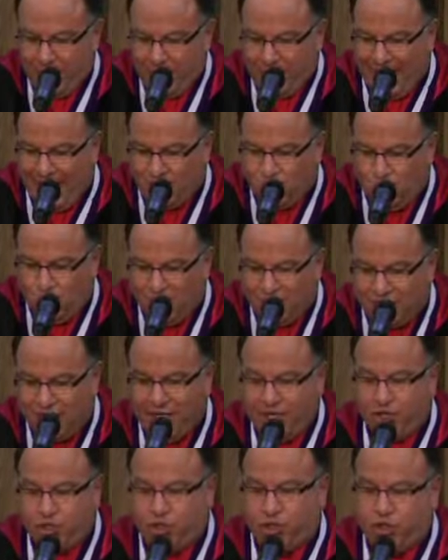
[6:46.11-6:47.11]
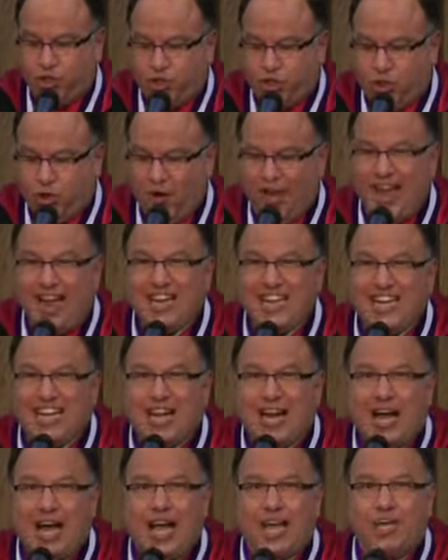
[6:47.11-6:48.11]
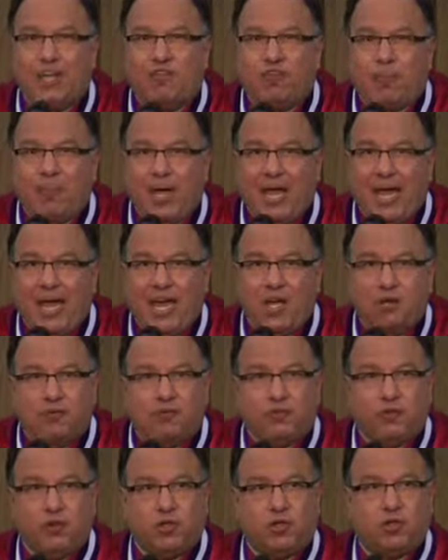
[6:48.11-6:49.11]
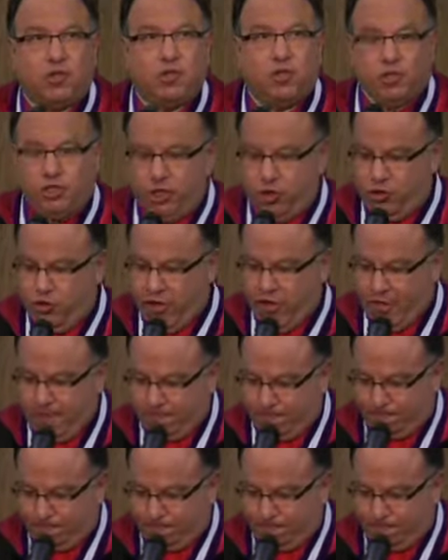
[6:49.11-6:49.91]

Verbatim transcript: that willingness to do any kind of painful duty.